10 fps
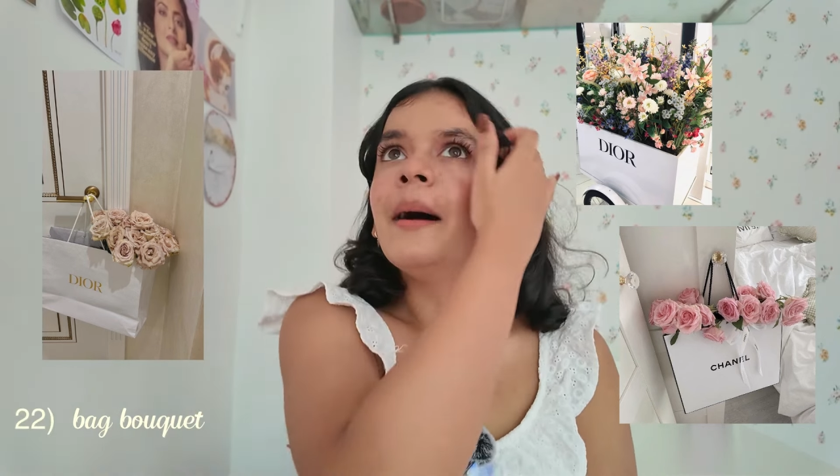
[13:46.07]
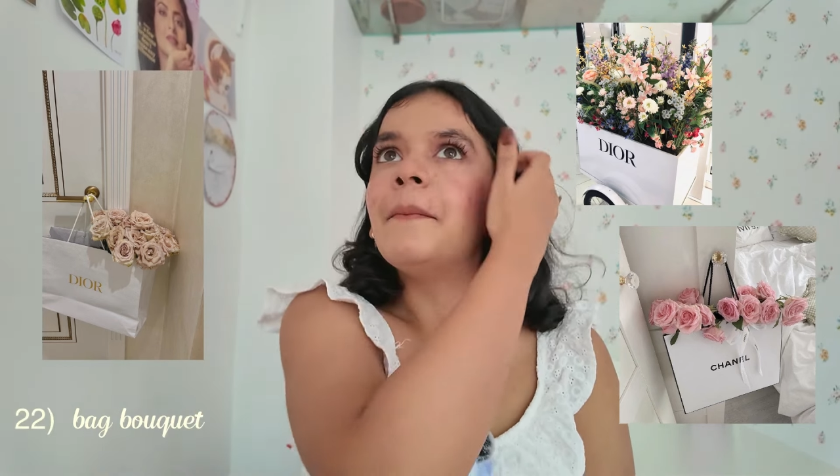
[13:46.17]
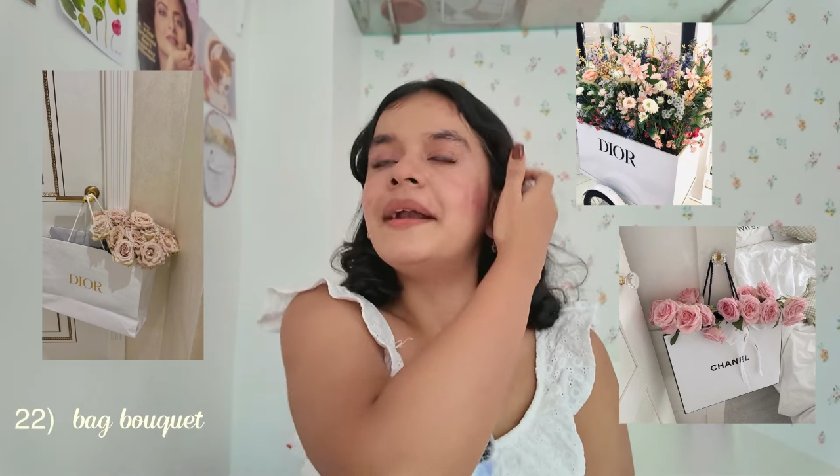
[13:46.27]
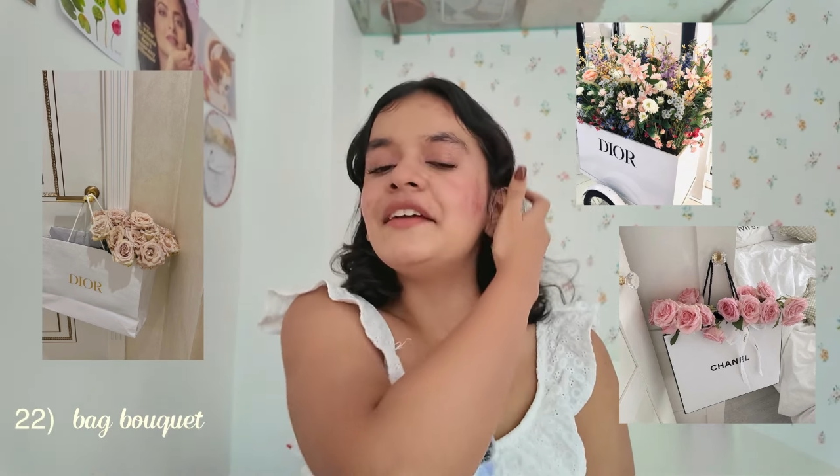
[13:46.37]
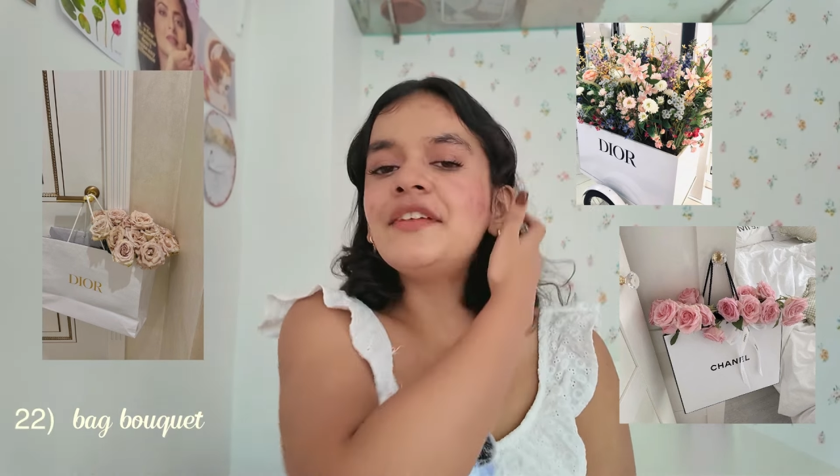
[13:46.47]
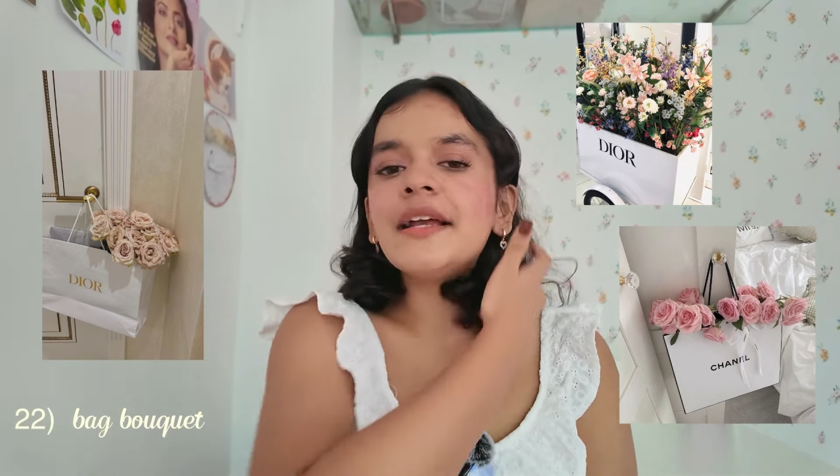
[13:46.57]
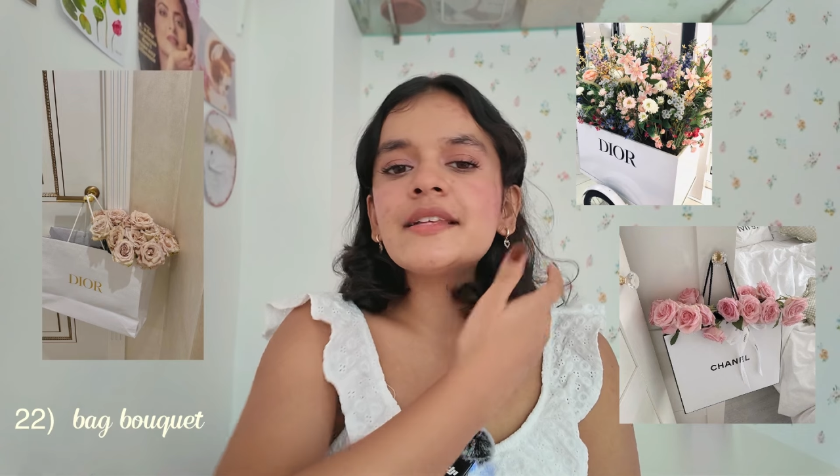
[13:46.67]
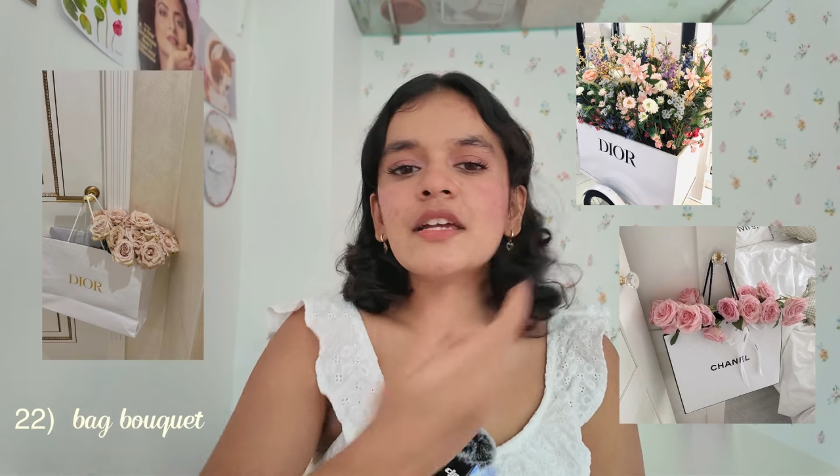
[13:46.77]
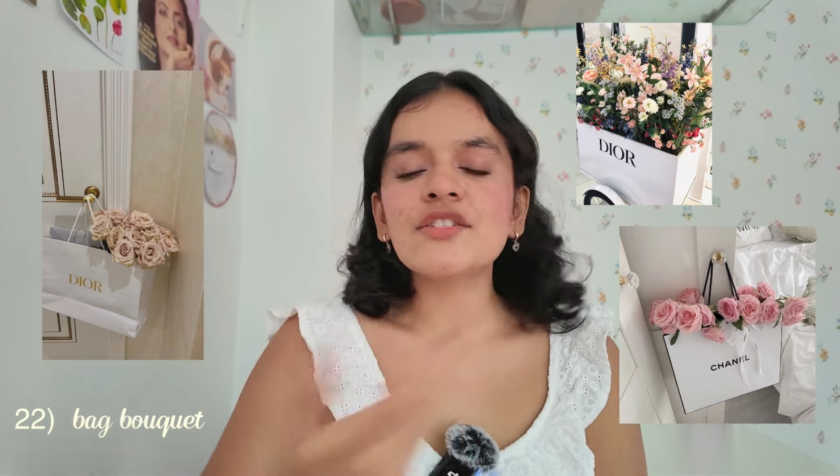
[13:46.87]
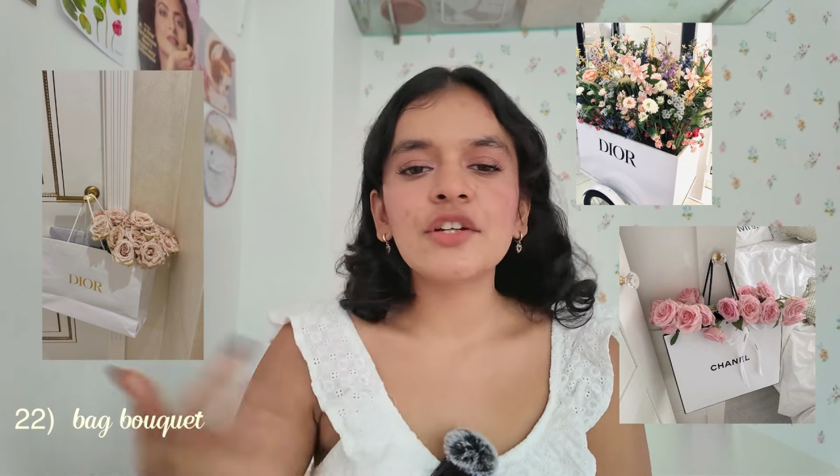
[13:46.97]
but I feel like
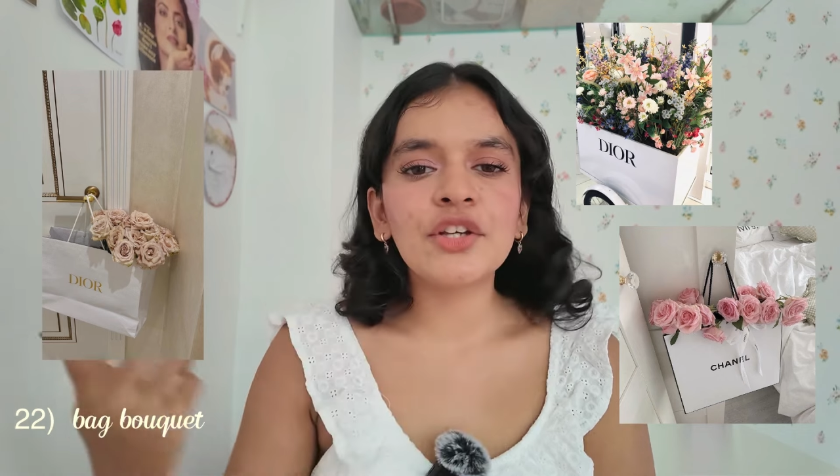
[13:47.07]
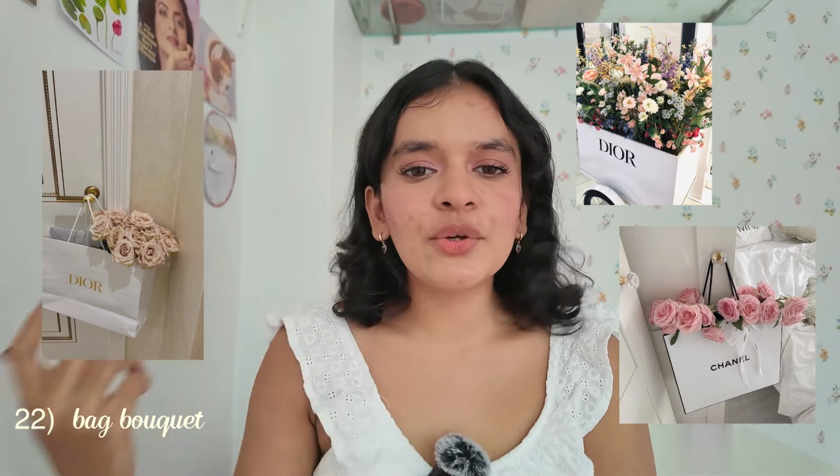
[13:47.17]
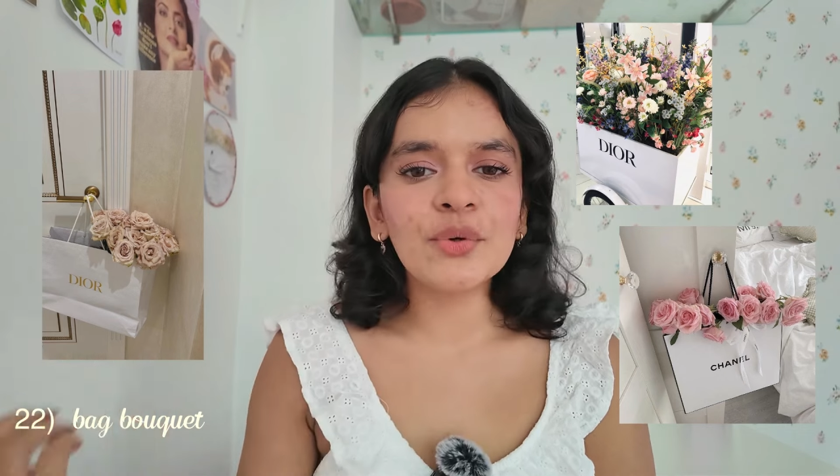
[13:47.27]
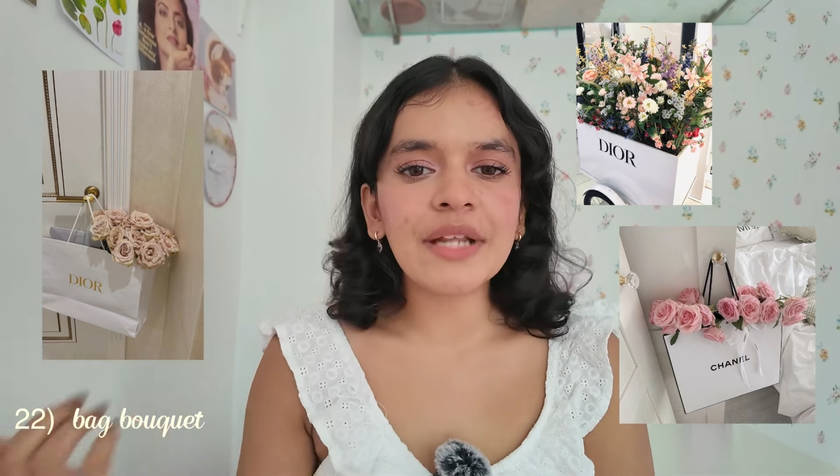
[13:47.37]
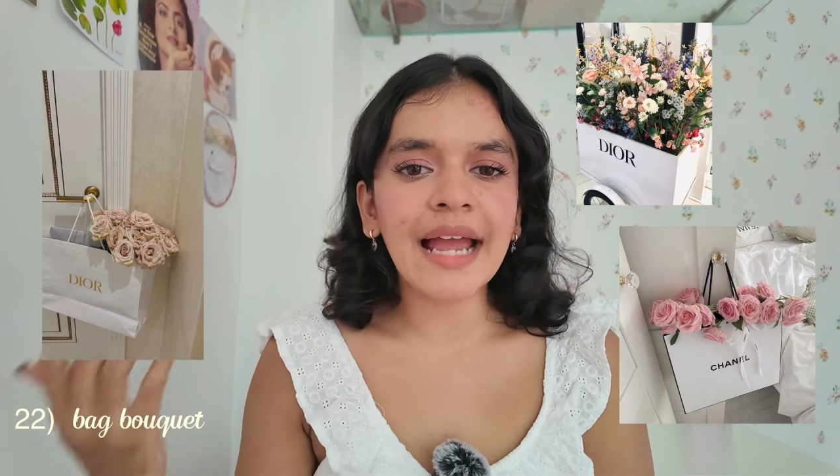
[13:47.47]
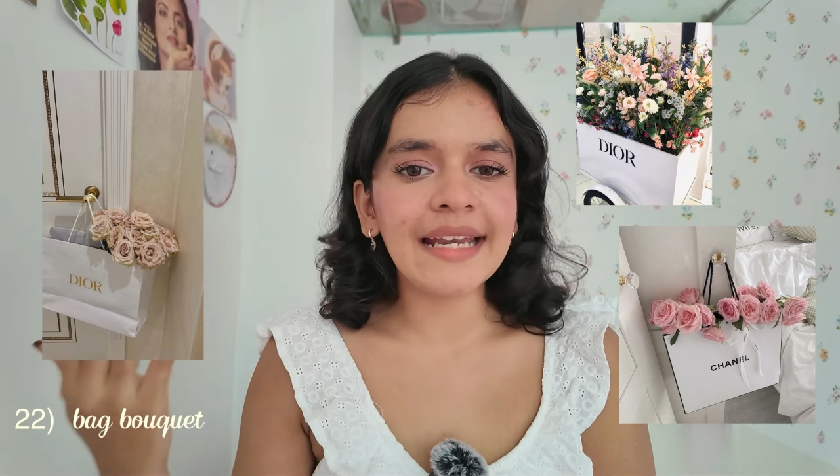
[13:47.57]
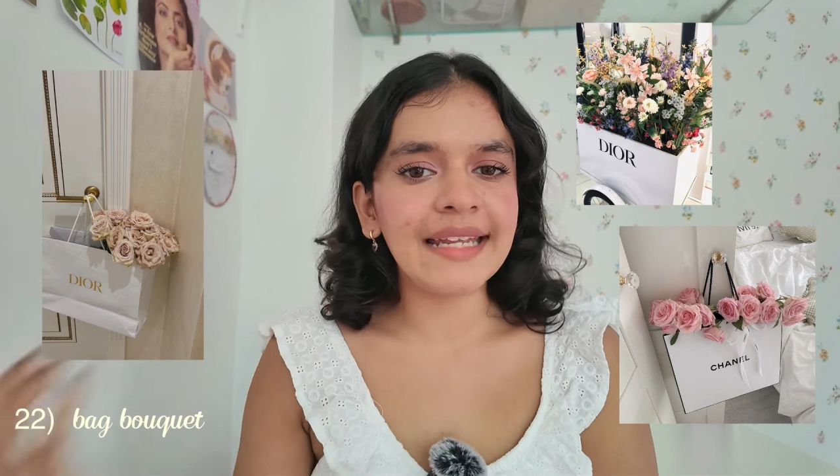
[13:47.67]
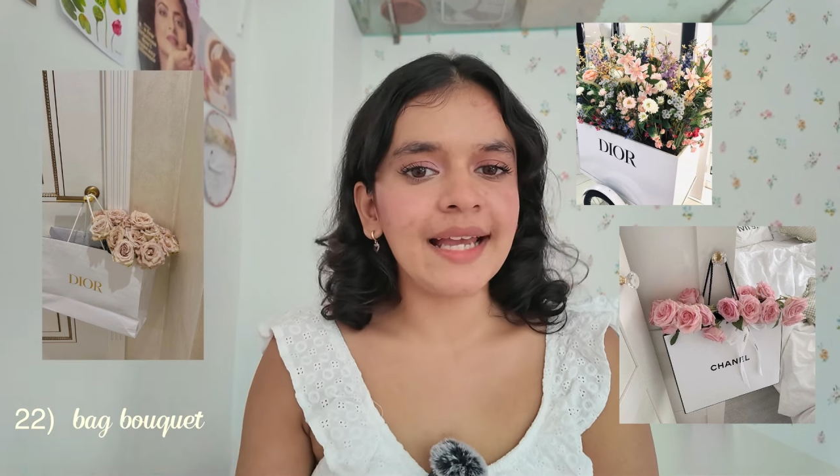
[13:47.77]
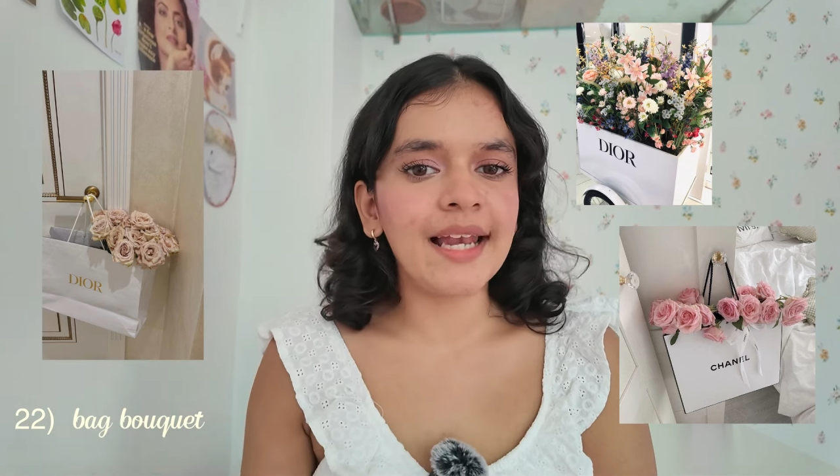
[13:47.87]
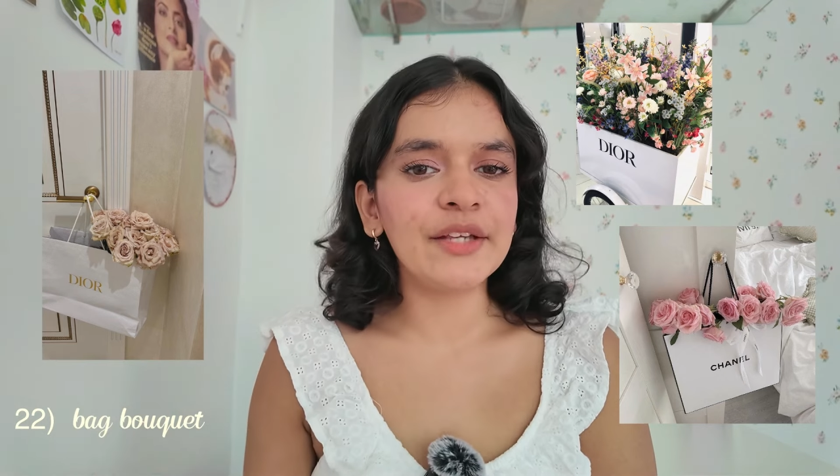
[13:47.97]
it's such a cute idea.